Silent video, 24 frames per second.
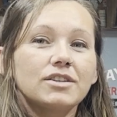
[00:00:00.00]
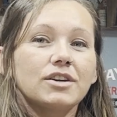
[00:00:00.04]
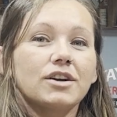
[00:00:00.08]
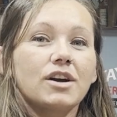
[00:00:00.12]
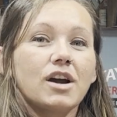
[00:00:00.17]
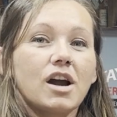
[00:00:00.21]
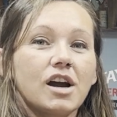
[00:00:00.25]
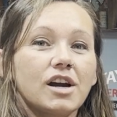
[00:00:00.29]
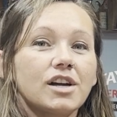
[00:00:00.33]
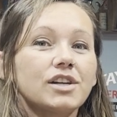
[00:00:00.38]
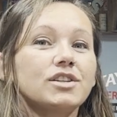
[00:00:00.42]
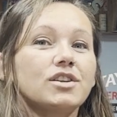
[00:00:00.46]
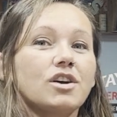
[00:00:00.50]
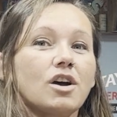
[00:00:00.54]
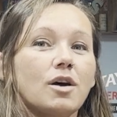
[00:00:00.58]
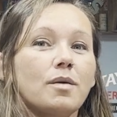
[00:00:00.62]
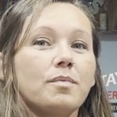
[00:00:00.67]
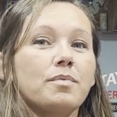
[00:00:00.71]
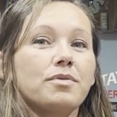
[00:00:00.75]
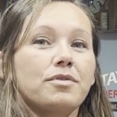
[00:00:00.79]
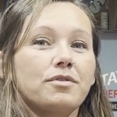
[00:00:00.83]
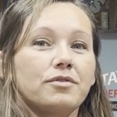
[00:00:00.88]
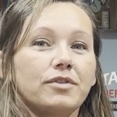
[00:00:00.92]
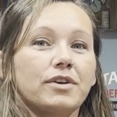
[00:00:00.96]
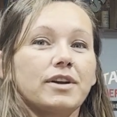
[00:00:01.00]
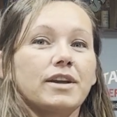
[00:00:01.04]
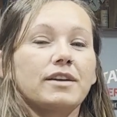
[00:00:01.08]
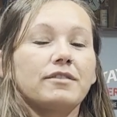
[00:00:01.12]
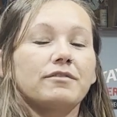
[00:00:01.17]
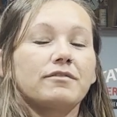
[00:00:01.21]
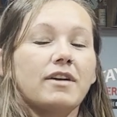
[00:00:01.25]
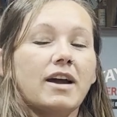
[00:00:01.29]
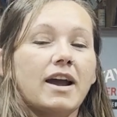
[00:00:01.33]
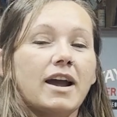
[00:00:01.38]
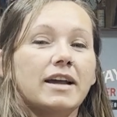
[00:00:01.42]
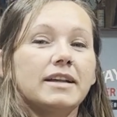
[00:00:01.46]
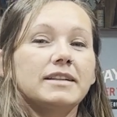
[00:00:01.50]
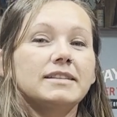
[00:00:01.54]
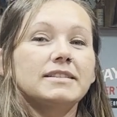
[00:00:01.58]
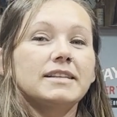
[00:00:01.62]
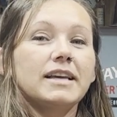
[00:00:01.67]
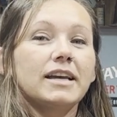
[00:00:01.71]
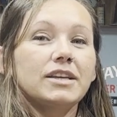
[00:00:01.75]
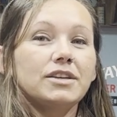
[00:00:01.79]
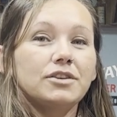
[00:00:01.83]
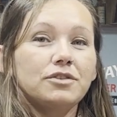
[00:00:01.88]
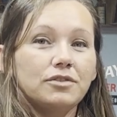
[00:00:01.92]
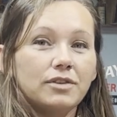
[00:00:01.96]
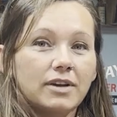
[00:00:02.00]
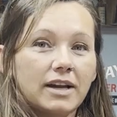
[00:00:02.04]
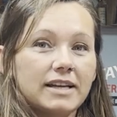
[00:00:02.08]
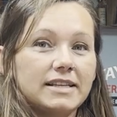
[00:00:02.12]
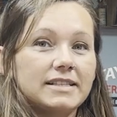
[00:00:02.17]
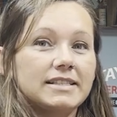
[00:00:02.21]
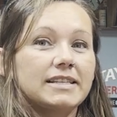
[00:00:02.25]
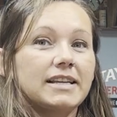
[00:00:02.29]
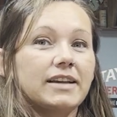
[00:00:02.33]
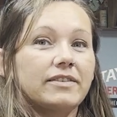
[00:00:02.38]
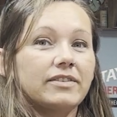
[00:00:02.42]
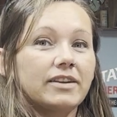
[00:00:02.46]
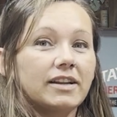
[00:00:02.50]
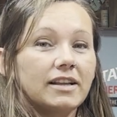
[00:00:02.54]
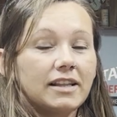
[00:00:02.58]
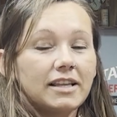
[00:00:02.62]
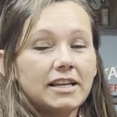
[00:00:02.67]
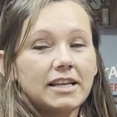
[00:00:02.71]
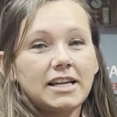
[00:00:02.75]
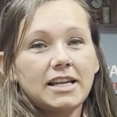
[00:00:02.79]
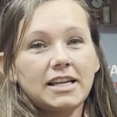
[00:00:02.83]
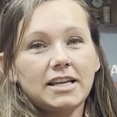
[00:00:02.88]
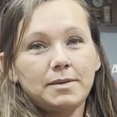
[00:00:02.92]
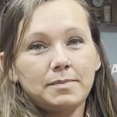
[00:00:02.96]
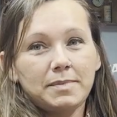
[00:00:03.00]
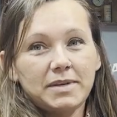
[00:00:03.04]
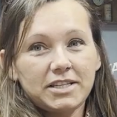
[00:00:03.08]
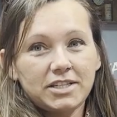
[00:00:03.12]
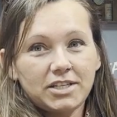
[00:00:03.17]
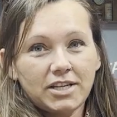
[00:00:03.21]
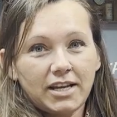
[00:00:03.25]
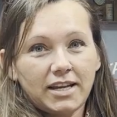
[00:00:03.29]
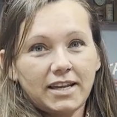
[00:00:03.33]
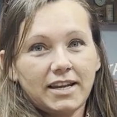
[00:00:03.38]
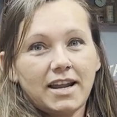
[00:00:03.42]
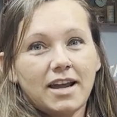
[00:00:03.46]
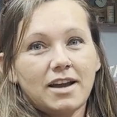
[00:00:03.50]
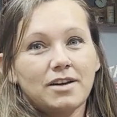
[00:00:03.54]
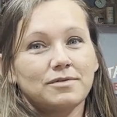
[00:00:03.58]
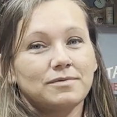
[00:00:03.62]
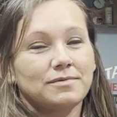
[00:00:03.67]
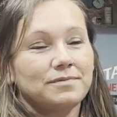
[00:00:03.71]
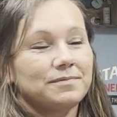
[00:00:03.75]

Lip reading: are our top 3 rides that you guys definitely need to be checking out.